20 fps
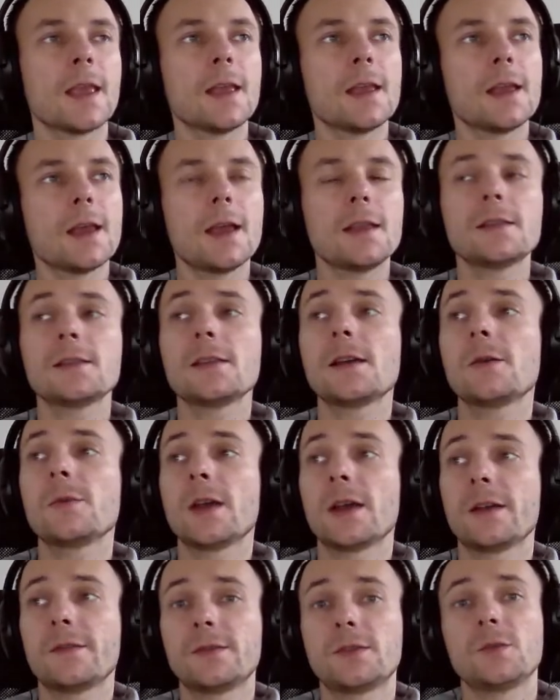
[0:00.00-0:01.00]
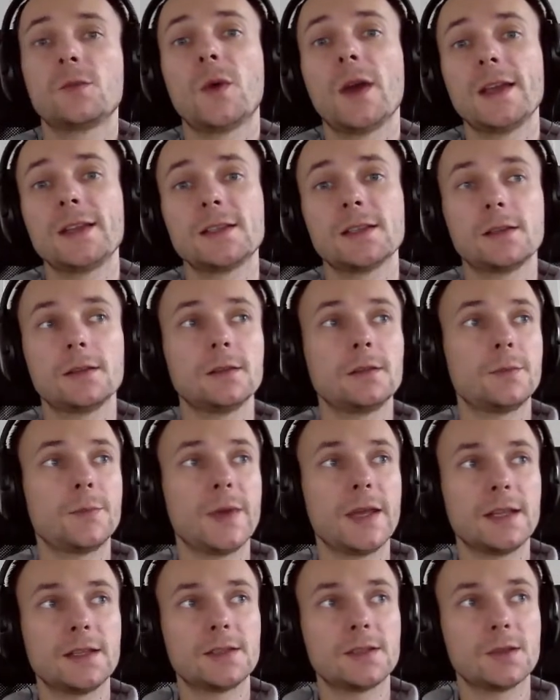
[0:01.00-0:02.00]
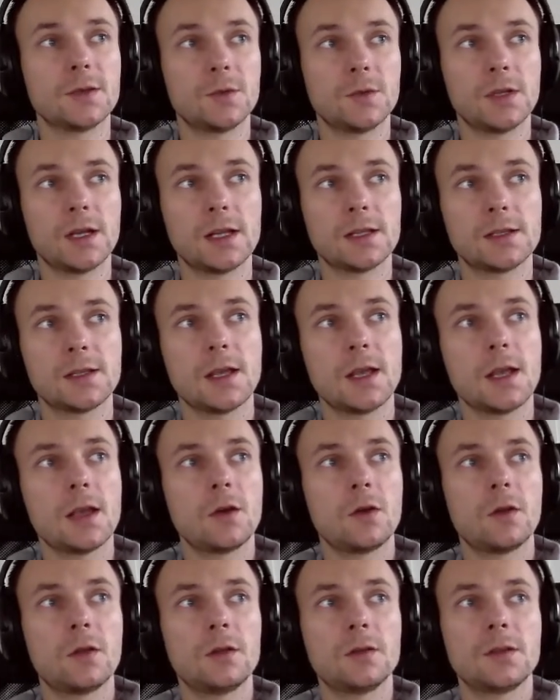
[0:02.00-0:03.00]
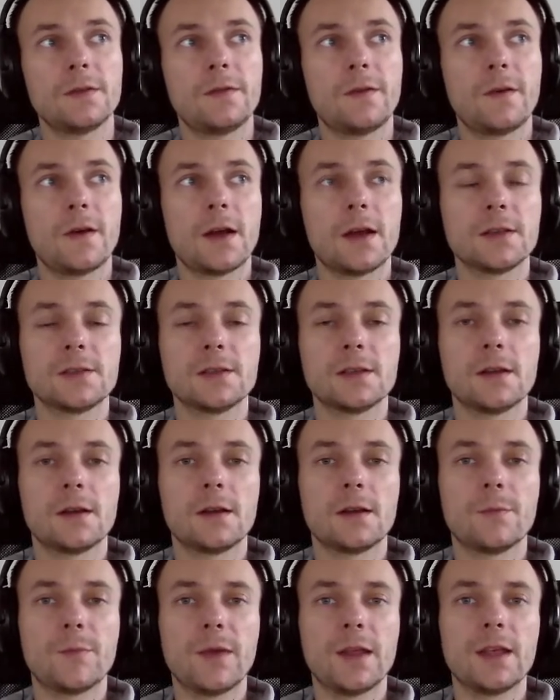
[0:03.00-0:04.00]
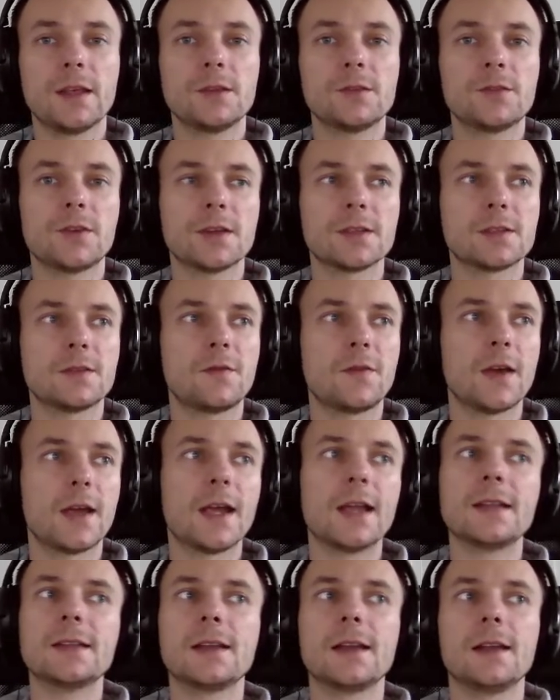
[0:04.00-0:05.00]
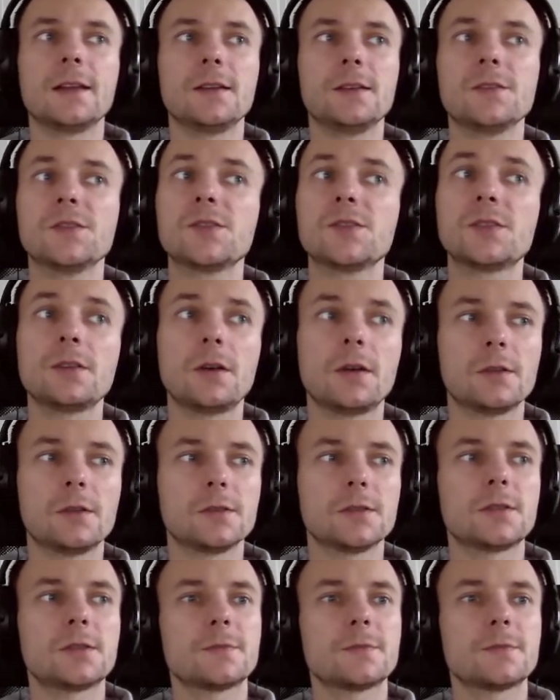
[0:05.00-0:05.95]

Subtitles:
And now we have to wait a little bit so that all the files are being transferred and installed.